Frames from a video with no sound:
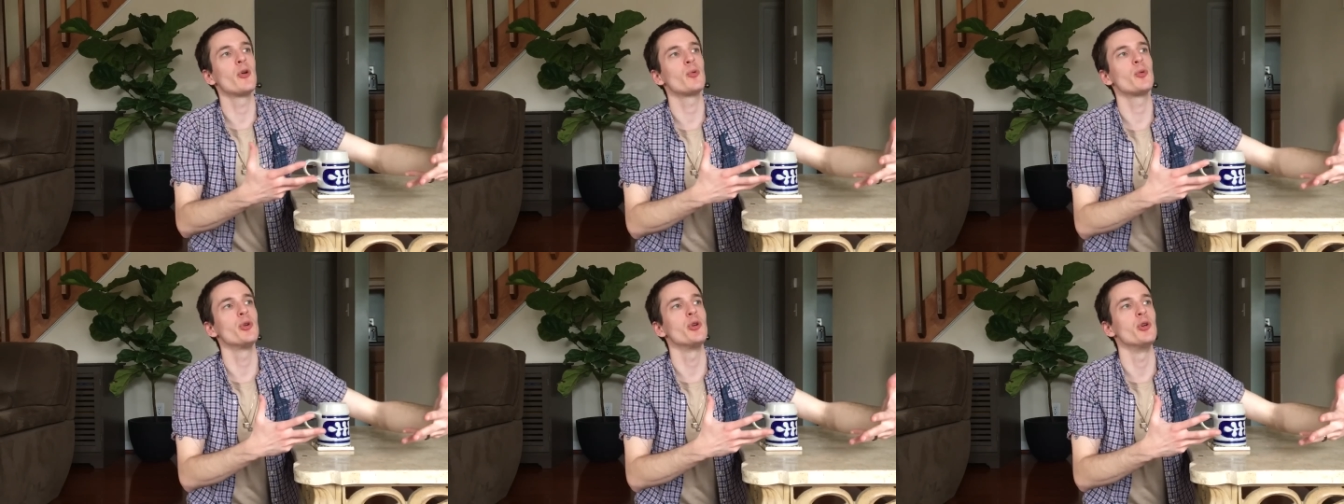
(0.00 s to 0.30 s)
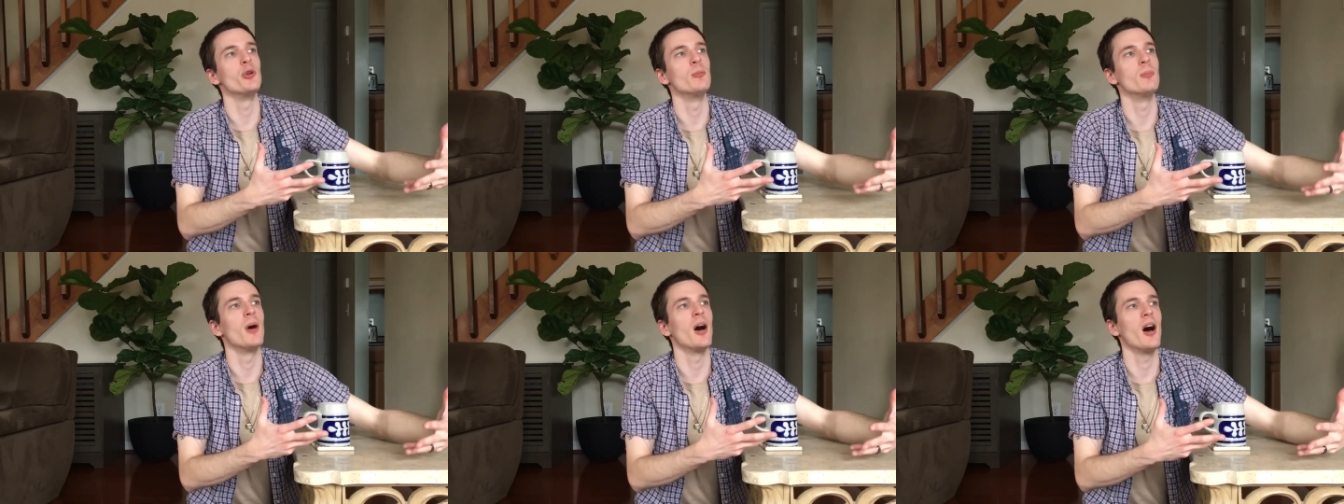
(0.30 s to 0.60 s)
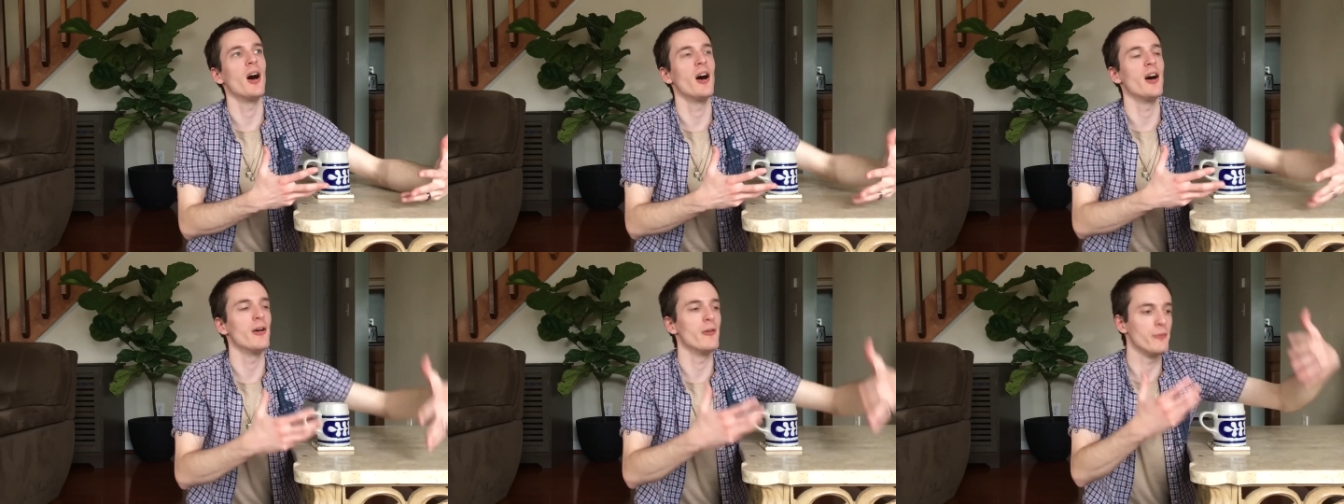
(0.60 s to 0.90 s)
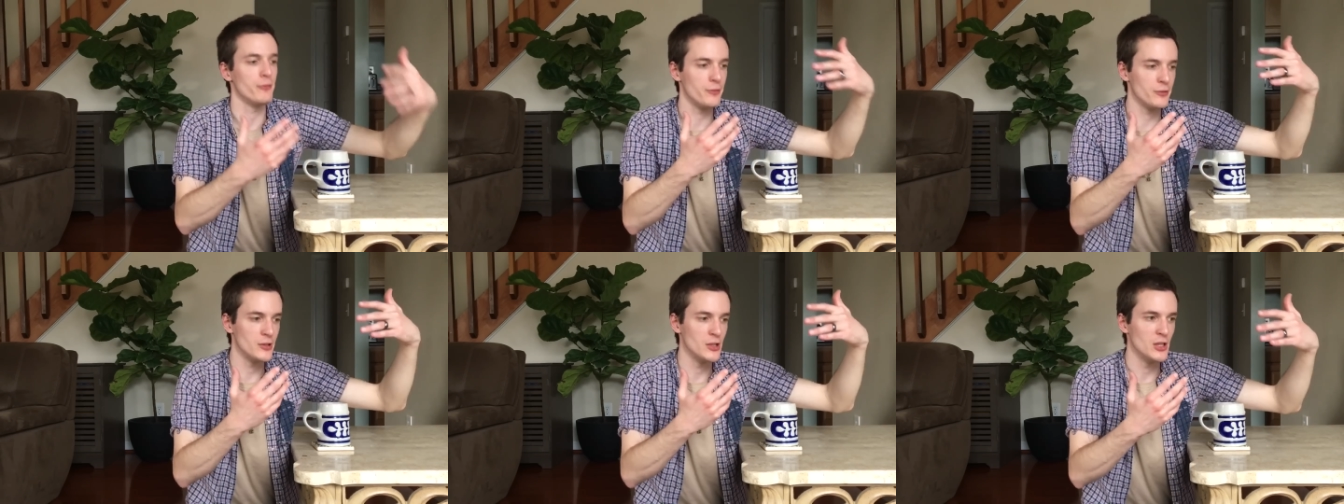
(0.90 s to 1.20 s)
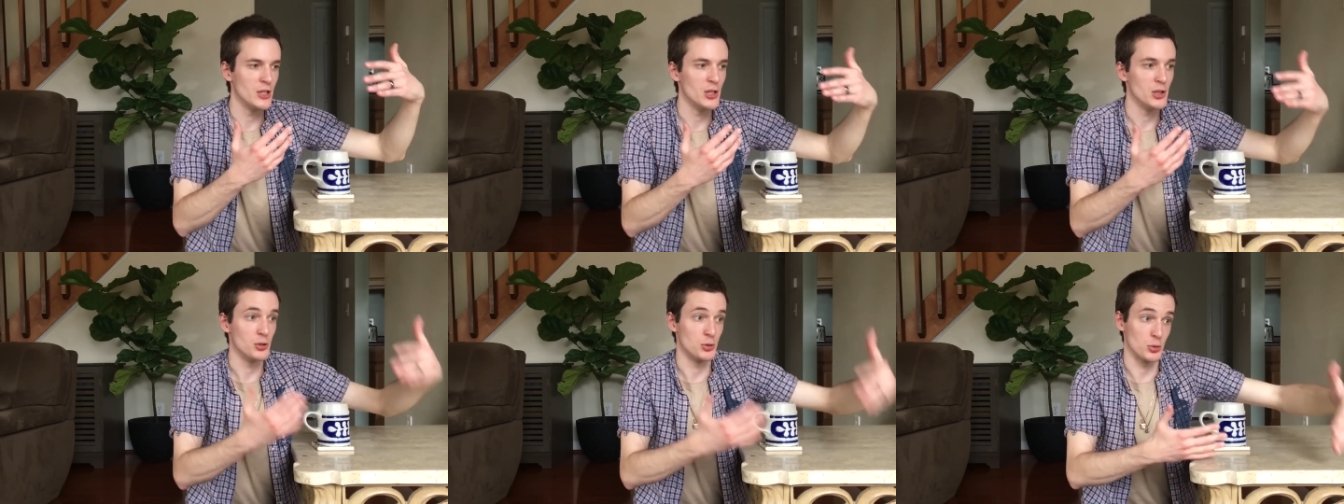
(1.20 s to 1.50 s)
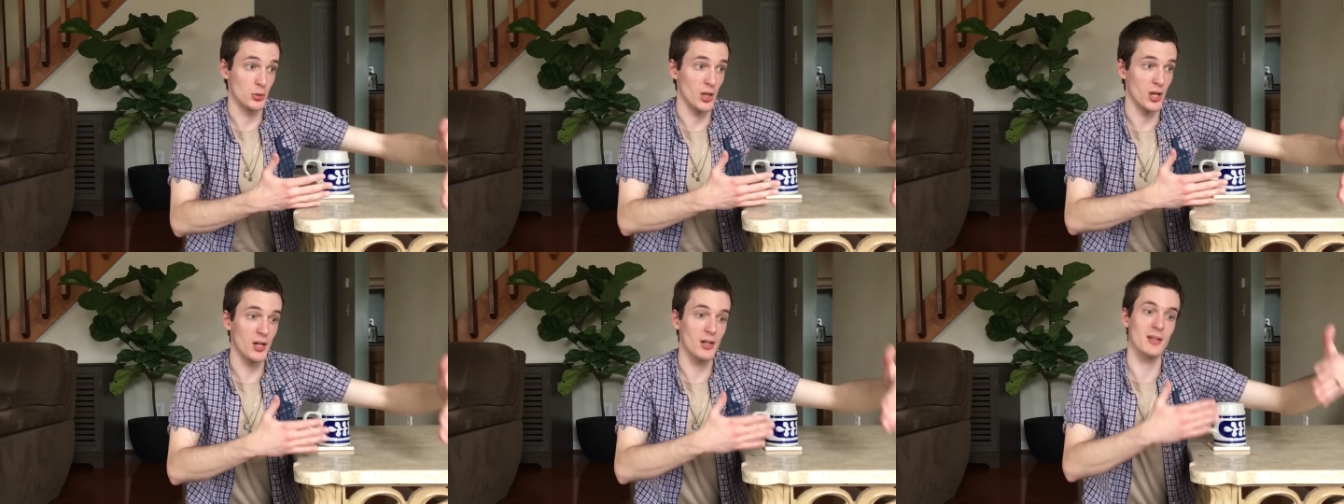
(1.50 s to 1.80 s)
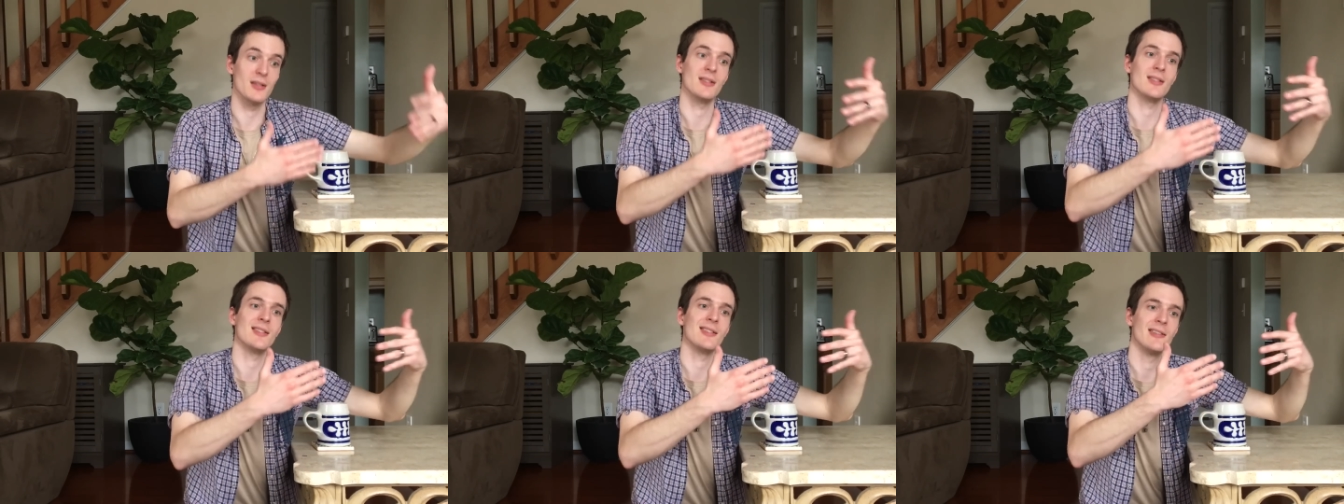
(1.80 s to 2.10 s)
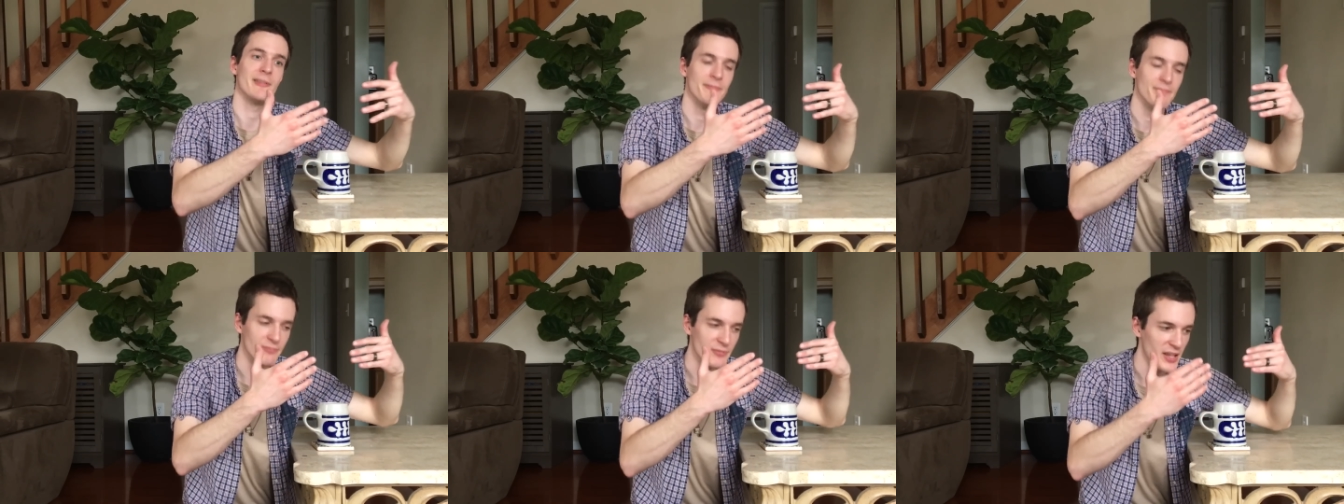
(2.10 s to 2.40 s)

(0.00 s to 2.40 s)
the room of drugs